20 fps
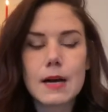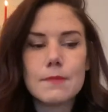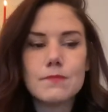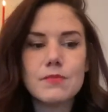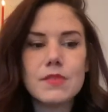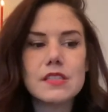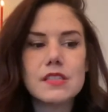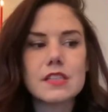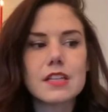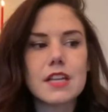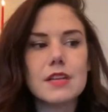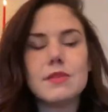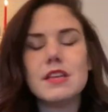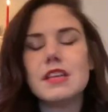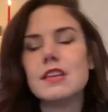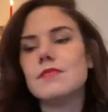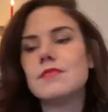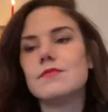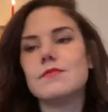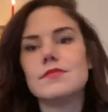this is going to
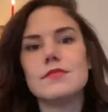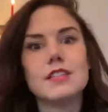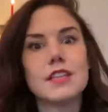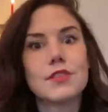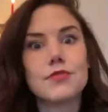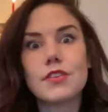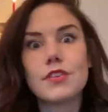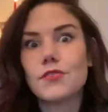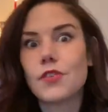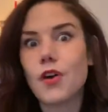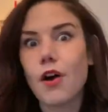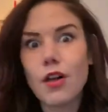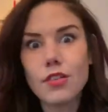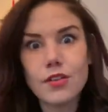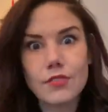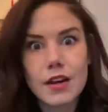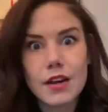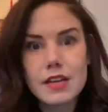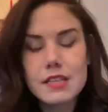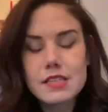be different for all
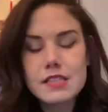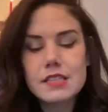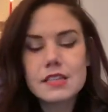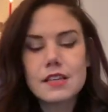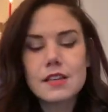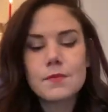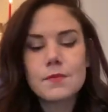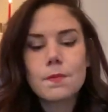of us